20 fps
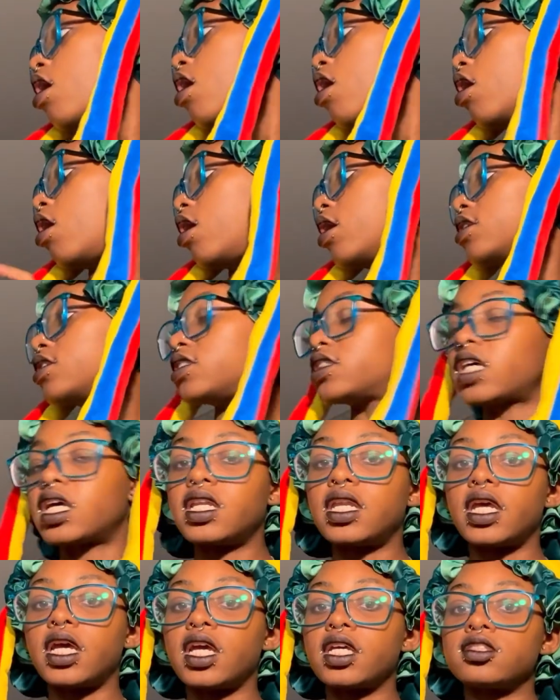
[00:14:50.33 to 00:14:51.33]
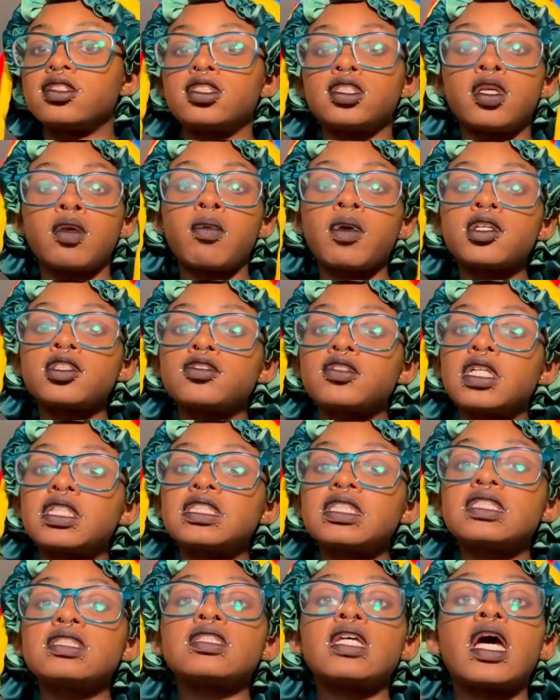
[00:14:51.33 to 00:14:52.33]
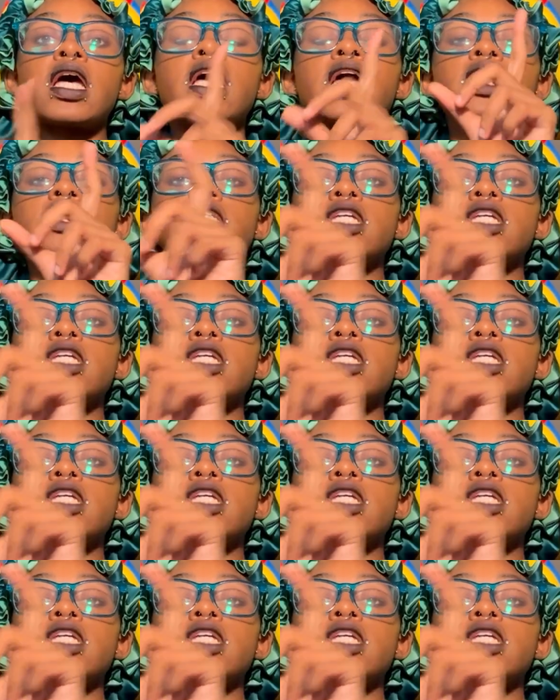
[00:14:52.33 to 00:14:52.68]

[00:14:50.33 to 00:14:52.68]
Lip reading: on Sundays she wears dresses that